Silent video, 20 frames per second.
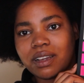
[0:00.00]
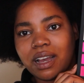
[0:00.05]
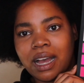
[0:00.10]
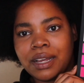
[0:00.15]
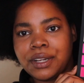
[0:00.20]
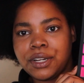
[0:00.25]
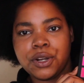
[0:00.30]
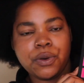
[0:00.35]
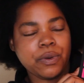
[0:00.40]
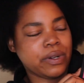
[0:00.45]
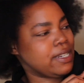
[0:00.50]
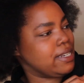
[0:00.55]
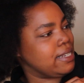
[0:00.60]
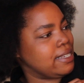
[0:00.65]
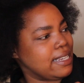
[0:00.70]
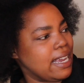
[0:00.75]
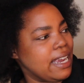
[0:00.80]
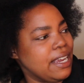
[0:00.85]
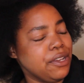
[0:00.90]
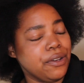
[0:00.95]
I don't know what to
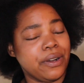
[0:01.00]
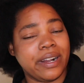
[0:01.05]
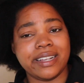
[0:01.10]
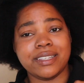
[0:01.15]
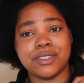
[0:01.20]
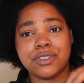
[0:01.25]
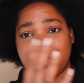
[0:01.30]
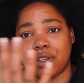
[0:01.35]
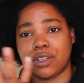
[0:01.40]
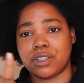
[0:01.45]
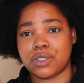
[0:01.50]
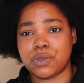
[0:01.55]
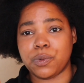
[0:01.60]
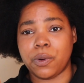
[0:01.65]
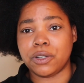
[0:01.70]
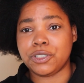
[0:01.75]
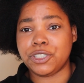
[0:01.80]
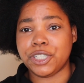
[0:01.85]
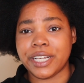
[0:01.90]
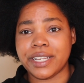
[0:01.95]
say. You guys saw the
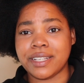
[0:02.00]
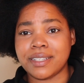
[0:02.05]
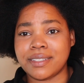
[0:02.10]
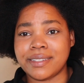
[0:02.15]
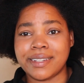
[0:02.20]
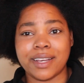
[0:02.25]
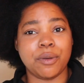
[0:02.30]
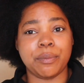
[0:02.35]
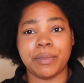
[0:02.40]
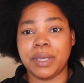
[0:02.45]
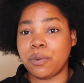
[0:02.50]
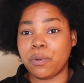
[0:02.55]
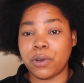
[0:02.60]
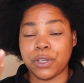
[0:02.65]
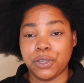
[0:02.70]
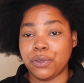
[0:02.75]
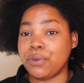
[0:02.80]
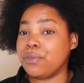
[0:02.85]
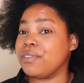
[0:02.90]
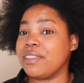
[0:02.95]
swatches. Tell me
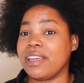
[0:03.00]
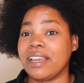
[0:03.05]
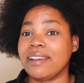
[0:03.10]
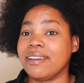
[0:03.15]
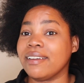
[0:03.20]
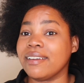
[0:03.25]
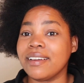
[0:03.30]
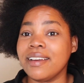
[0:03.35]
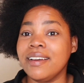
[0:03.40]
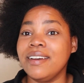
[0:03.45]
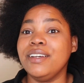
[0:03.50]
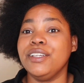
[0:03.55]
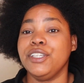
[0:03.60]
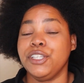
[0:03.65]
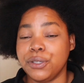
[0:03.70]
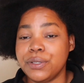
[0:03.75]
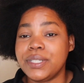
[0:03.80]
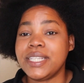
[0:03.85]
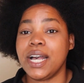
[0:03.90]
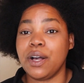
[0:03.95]
what you think.
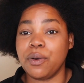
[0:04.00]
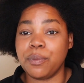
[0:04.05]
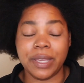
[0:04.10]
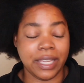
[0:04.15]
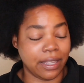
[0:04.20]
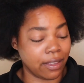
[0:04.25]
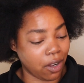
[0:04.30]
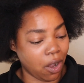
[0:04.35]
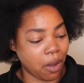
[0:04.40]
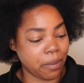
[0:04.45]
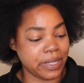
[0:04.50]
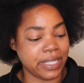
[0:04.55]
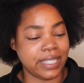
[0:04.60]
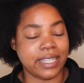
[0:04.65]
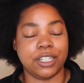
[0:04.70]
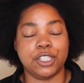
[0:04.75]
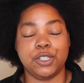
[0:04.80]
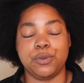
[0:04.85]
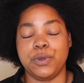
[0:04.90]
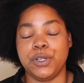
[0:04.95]
You tell me in the comment
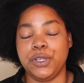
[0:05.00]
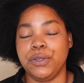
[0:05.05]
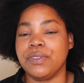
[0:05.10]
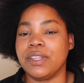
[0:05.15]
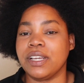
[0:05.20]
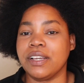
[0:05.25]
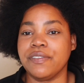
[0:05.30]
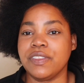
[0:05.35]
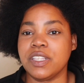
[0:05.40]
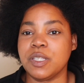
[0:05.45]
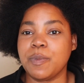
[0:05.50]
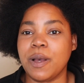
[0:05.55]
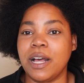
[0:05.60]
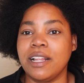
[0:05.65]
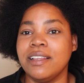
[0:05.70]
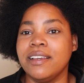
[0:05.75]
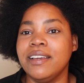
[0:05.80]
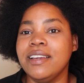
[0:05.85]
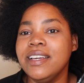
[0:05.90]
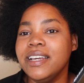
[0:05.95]
section what you think of this
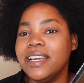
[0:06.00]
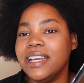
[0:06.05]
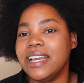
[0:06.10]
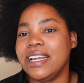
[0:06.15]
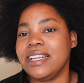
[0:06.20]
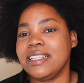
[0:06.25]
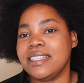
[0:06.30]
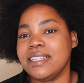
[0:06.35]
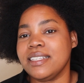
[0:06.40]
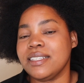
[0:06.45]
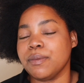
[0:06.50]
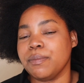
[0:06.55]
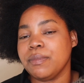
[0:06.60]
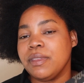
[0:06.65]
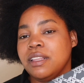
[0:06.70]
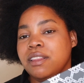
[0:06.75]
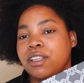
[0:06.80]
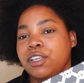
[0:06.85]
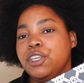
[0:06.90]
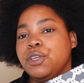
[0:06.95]
palette. Is this
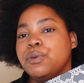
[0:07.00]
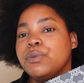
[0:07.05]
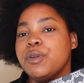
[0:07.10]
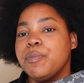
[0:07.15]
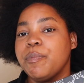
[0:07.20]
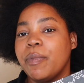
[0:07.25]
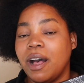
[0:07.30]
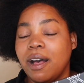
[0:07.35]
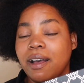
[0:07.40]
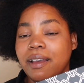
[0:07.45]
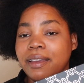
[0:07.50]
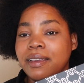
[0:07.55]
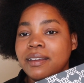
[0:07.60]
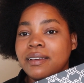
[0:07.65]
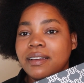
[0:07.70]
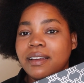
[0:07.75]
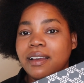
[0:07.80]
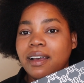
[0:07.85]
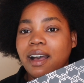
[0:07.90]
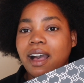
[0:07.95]
something that you would buy?
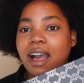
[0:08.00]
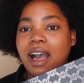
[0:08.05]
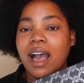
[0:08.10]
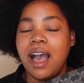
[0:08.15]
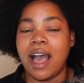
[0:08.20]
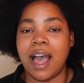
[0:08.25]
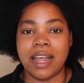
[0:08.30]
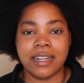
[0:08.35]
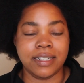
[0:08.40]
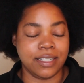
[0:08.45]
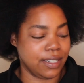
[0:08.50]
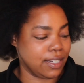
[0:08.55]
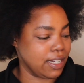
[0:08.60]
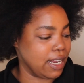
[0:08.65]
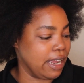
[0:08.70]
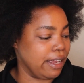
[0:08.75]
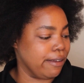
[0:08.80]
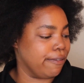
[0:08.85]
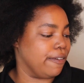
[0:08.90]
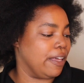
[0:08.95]
And
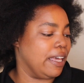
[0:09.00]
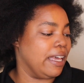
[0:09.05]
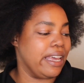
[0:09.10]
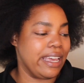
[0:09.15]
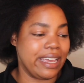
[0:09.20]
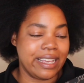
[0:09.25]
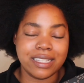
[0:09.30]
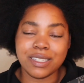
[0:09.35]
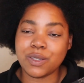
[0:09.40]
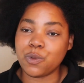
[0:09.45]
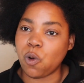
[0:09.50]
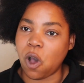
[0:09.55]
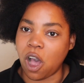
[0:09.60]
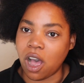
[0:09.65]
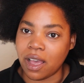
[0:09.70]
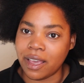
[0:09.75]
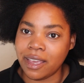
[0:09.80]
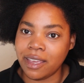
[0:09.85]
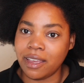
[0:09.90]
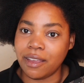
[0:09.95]
if it is,
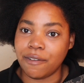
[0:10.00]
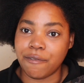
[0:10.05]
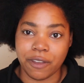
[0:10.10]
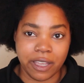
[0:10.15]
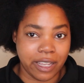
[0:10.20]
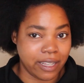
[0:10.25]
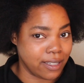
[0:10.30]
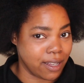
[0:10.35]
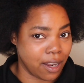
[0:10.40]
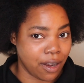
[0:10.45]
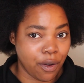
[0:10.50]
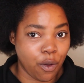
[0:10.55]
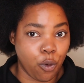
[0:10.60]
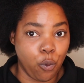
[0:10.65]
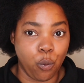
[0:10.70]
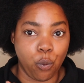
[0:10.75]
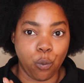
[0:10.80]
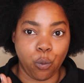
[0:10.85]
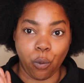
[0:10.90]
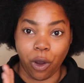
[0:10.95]
why? If it isn't,
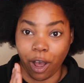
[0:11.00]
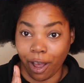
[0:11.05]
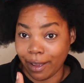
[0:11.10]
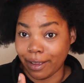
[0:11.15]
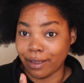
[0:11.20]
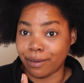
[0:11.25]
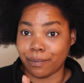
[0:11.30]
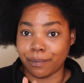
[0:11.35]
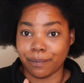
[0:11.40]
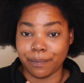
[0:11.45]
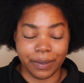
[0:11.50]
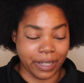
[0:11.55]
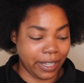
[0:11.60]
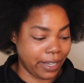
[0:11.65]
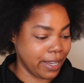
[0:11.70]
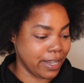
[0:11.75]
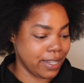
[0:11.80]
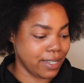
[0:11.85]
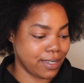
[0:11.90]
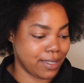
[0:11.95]
why?
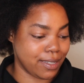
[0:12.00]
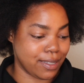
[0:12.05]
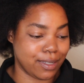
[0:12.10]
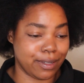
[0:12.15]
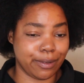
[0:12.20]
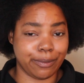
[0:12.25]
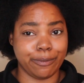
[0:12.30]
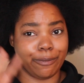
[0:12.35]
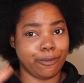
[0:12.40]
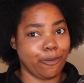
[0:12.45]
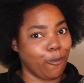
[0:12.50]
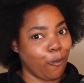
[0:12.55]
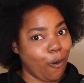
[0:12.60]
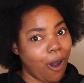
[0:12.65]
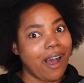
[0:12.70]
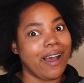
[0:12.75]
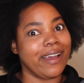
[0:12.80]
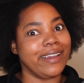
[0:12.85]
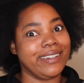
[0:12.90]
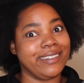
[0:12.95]
Because
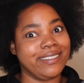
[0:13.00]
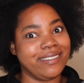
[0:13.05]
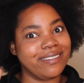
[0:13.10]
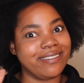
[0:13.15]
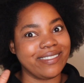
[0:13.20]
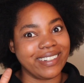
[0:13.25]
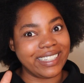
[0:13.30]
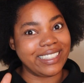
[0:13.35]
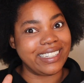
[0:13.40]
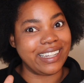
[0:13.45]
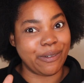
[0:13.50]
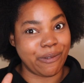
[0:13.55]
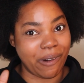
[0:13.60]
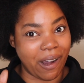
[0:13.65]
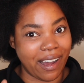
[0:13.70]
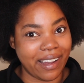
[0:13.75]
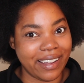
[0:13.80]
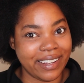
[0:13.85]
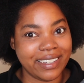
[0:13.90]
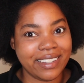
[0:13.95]
why? Really,
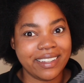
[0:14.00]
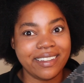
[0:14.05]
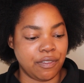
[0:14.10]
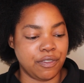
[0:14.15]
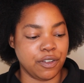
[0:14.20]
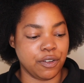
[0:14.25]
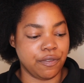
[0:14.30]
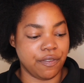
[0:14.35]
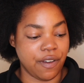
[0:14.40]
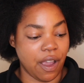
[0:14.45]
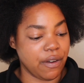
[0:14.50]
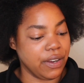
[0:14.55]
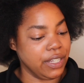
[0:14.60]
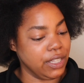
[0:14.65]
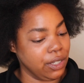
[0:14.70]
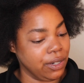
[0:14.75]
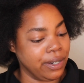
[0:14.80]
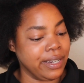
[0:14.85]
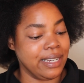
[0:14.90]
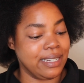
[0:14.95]
why? I feel very
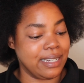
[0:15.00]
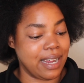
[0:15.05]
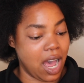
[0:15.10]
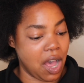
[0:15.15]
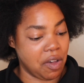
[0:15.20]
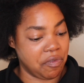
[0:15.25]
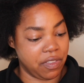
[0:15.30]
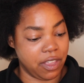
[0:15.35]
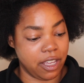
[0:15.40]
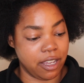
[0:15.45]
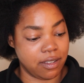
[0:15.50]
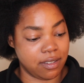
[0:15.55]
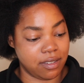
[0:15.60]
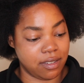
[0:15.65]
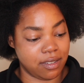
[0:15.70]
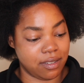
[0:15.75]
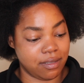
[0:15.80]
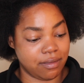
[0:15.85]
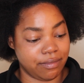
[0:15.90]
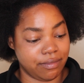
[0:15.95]
lucky to have this.